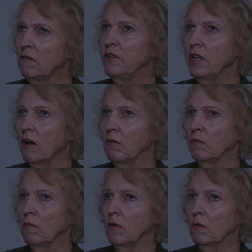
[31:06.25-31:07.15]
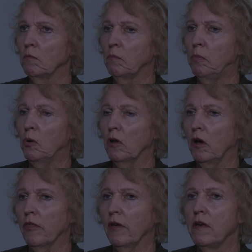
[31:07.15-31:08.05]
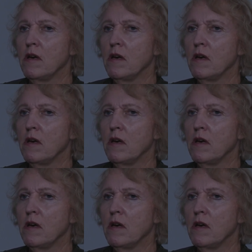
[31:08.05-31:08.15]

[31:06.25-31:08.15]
video on, on Port Arthur,